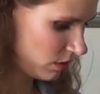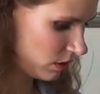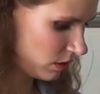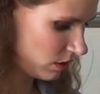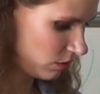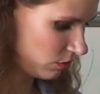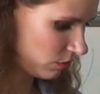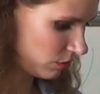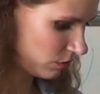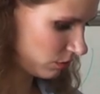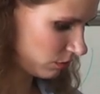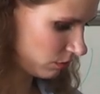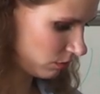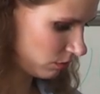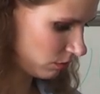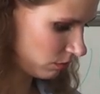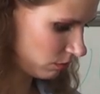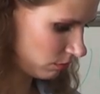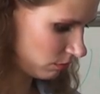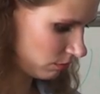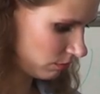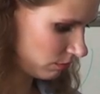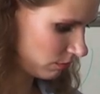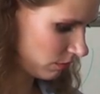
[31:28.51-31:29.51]

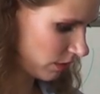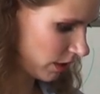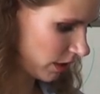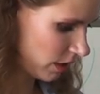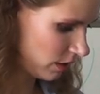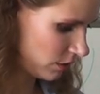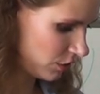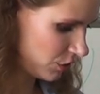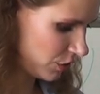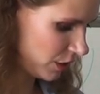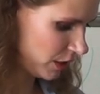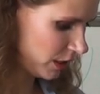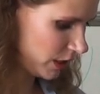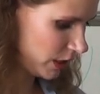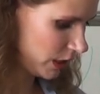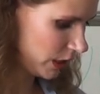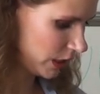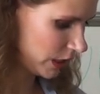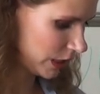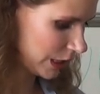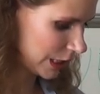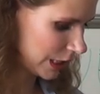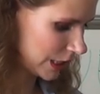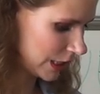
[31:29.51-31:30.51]
guttural
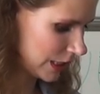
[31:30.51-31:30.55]
G?